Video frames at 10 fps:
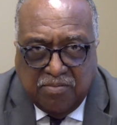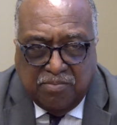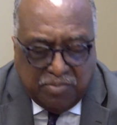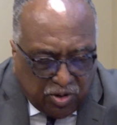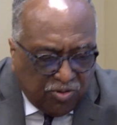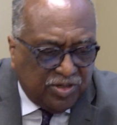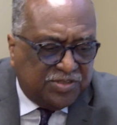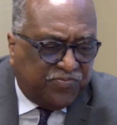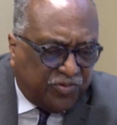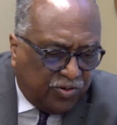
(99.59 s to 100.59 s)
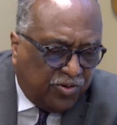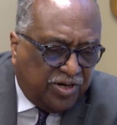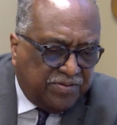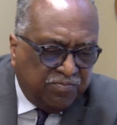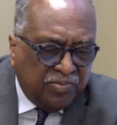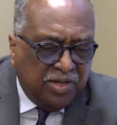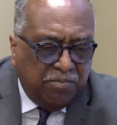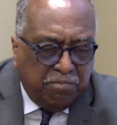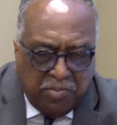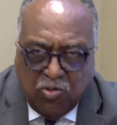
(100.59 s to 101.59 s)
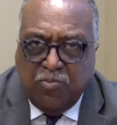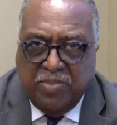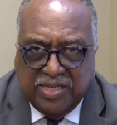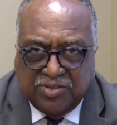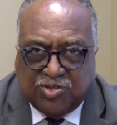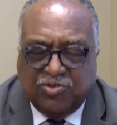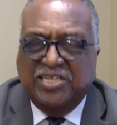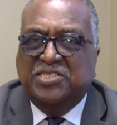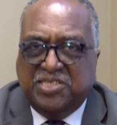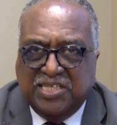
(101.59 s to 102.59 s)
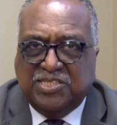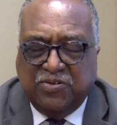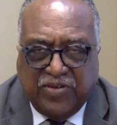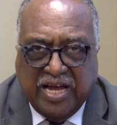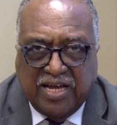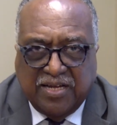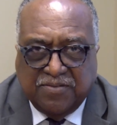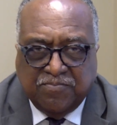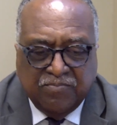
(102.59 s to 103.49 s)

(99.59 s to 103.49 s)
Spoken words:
Moores Ford Movement 365.